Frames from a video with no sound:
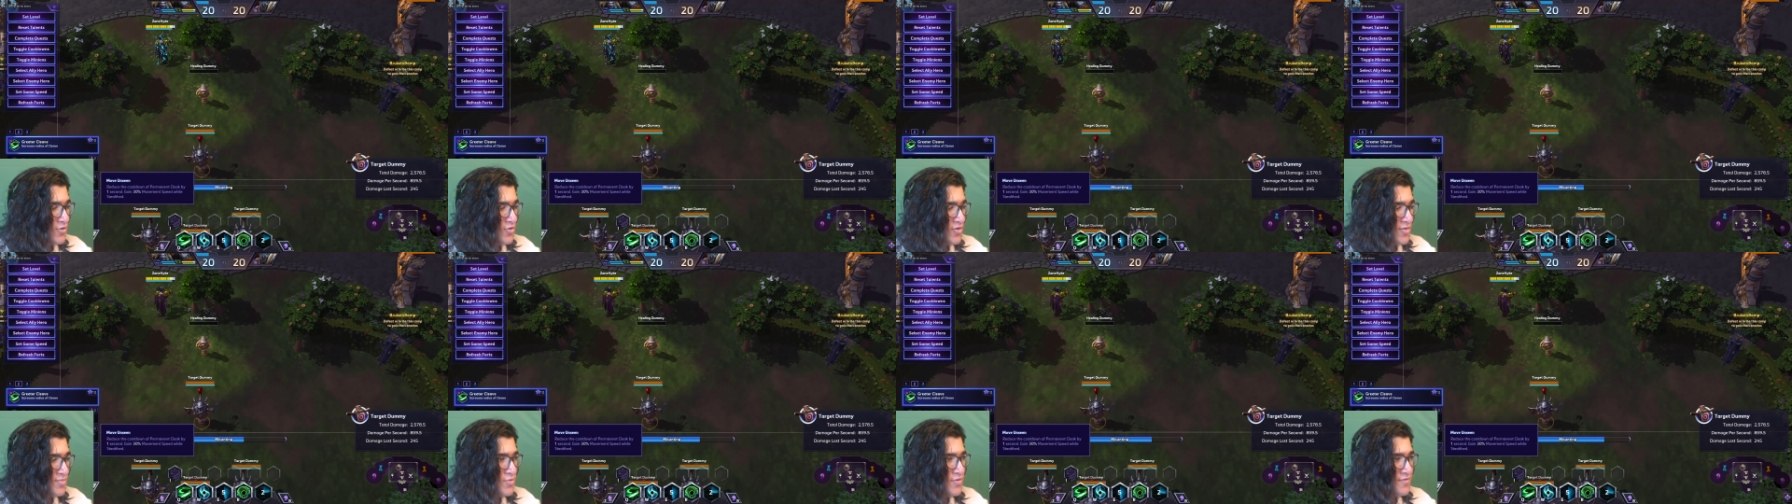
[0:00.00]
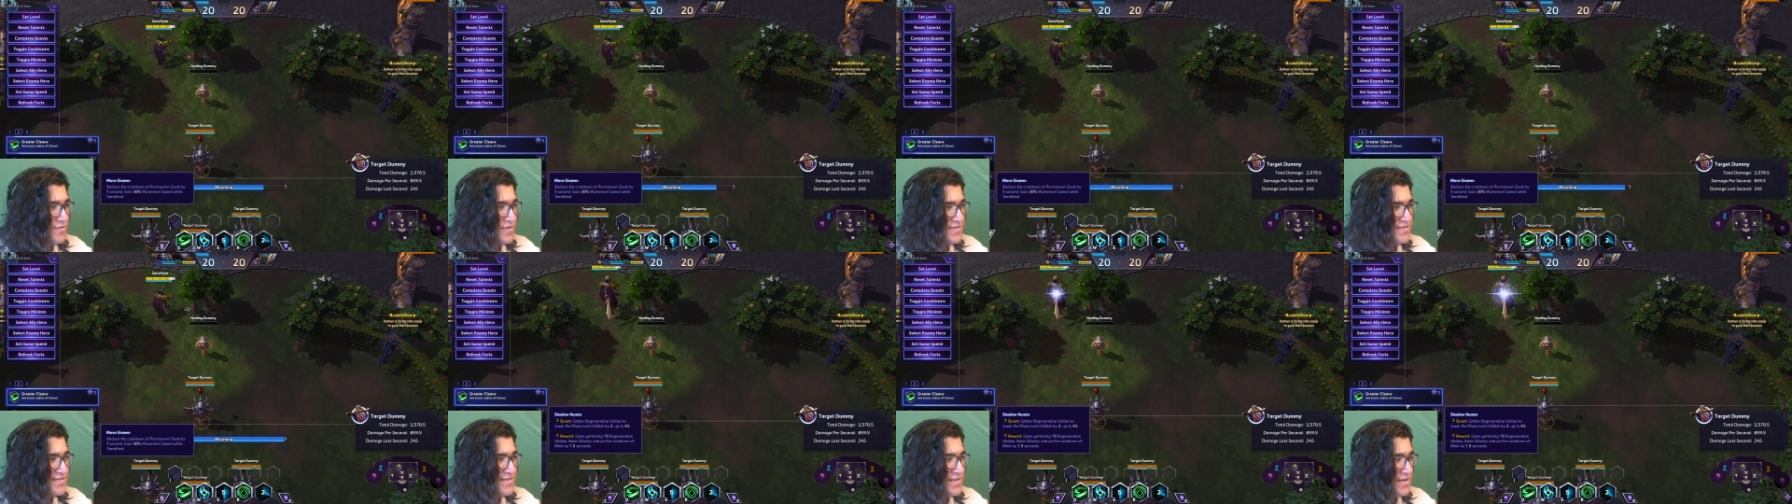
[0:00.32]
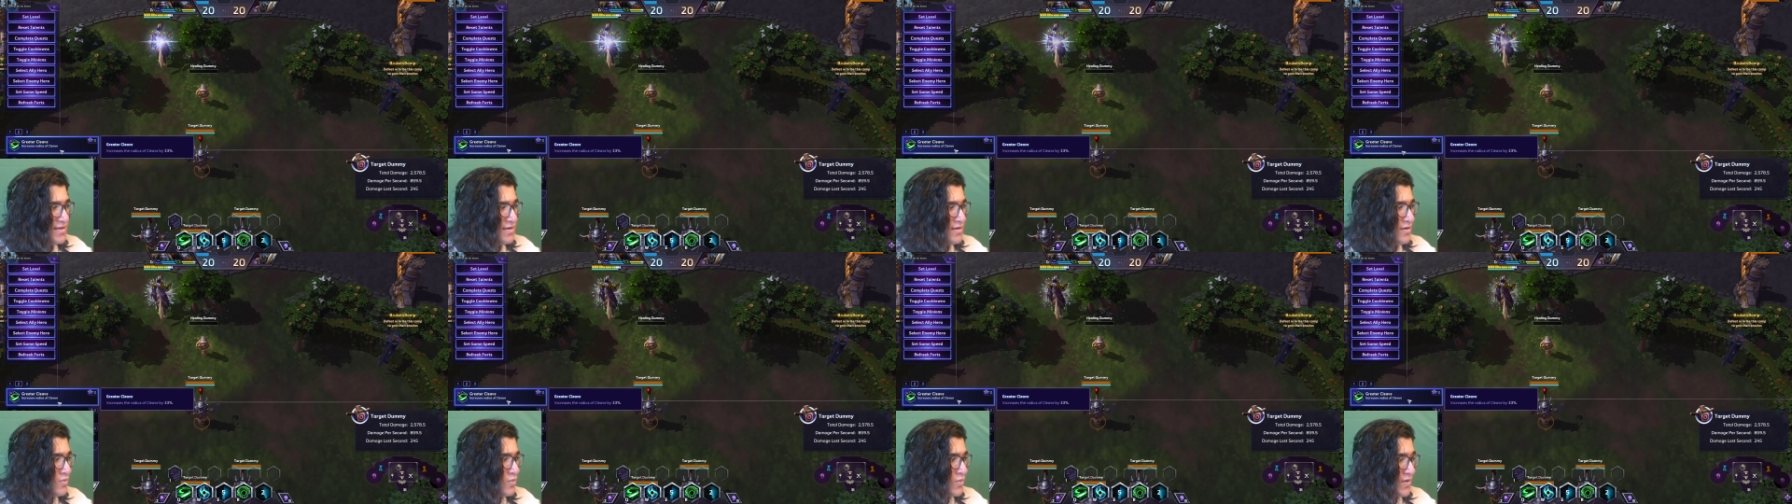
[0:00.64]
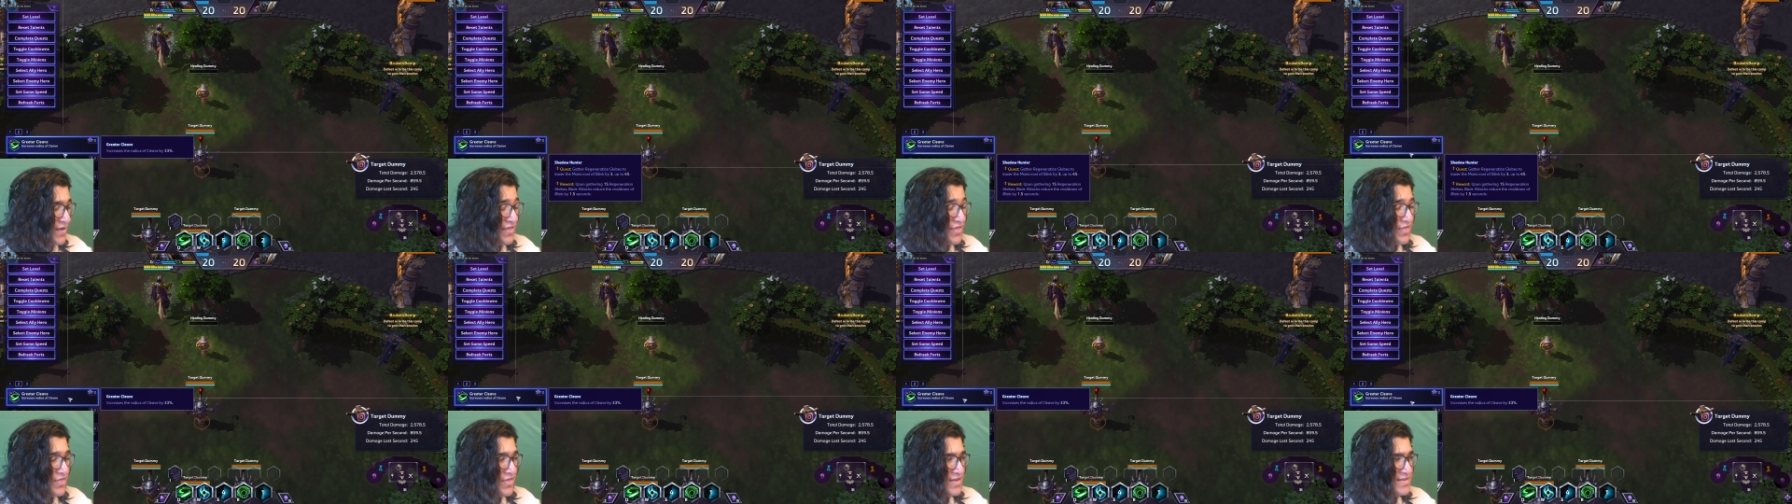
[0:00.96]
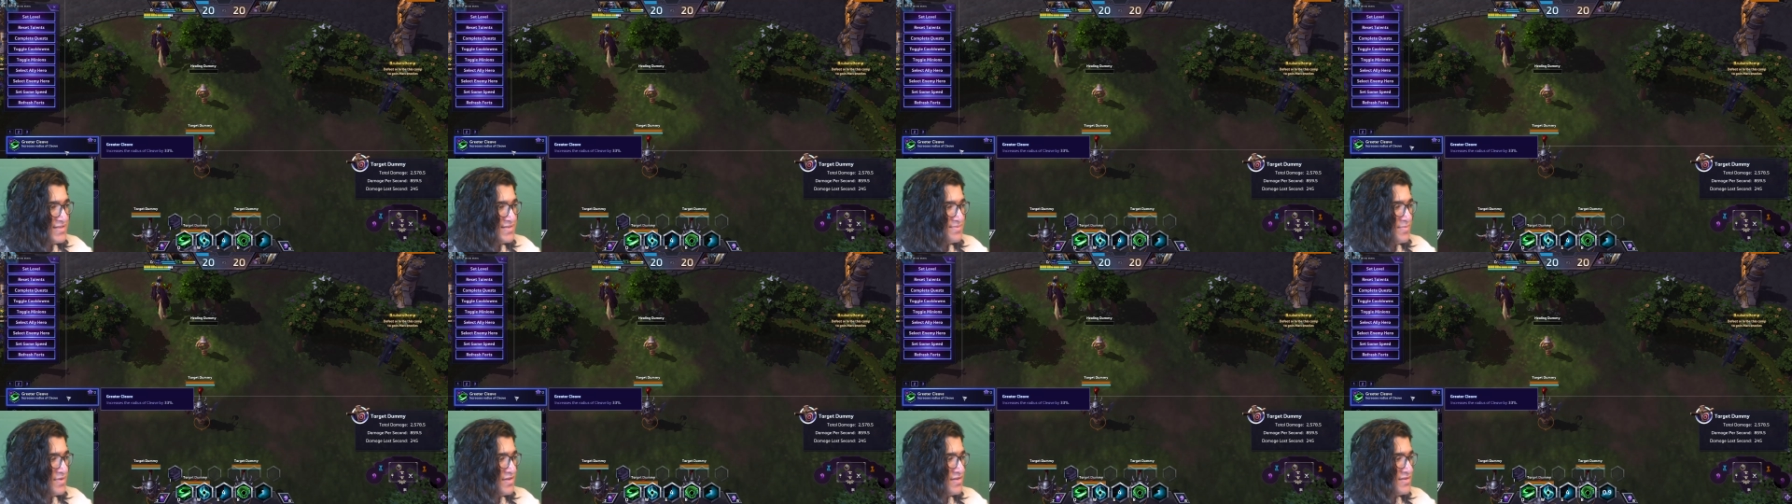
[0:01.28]
or move unseen with
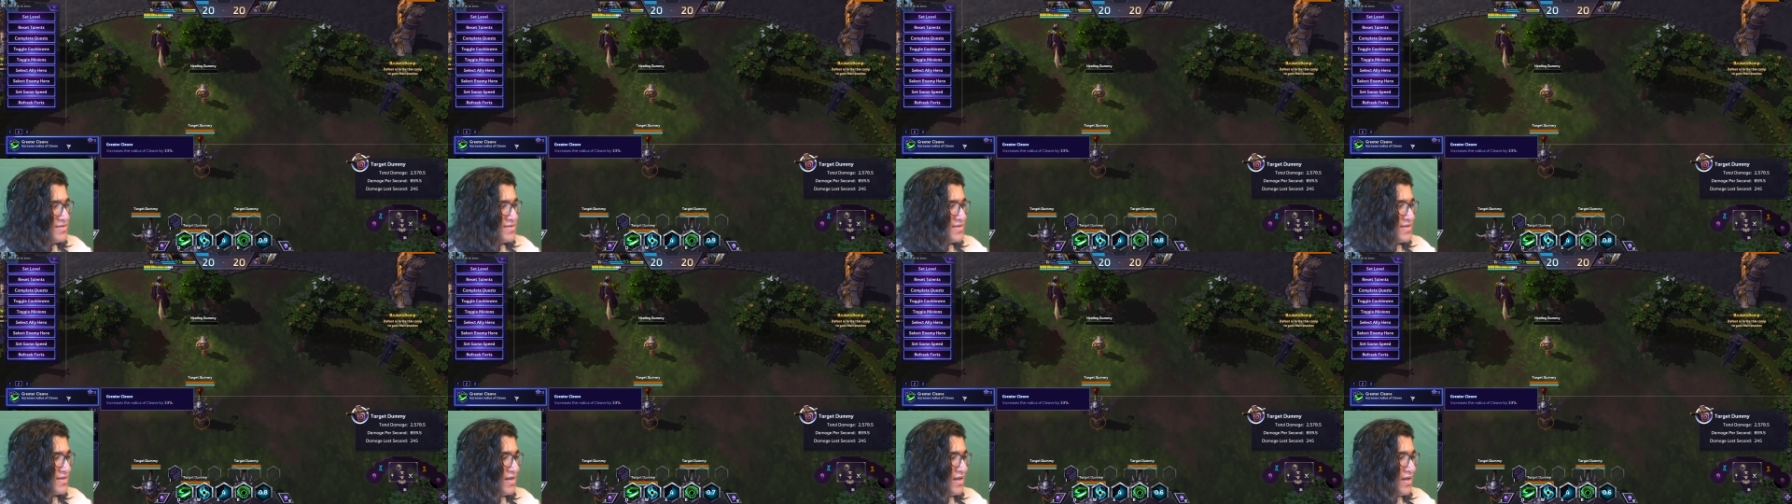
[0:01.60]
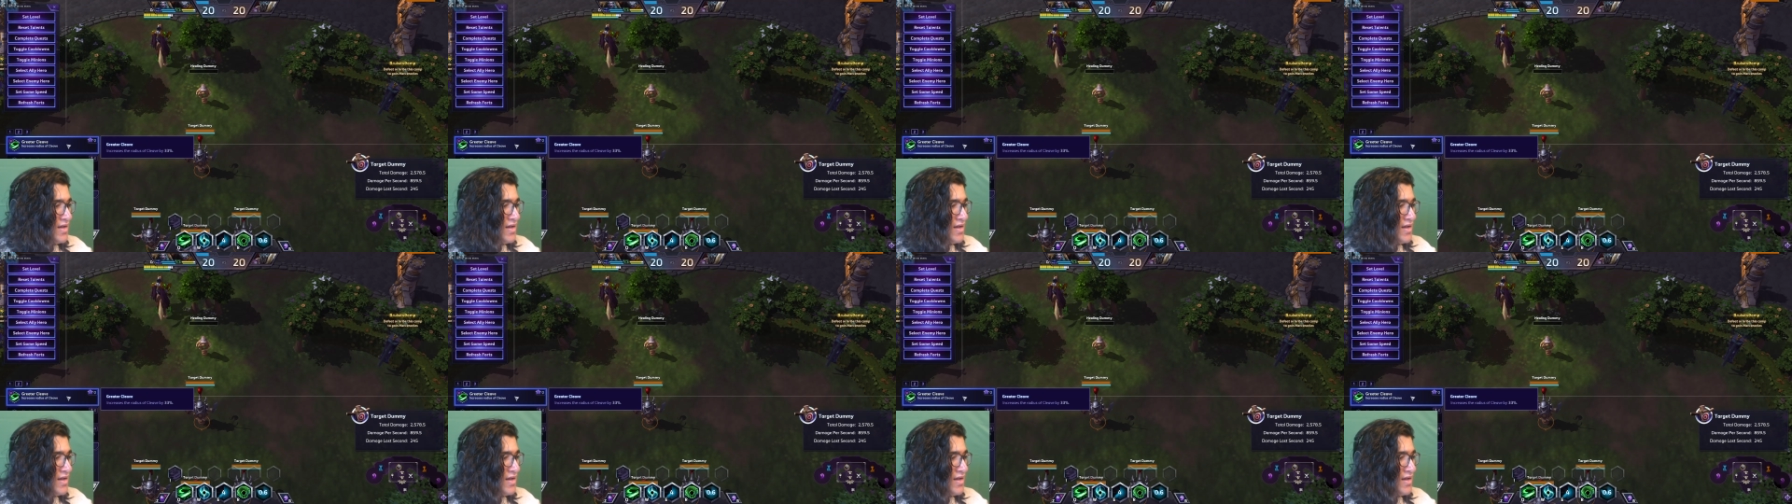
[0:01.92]
this build,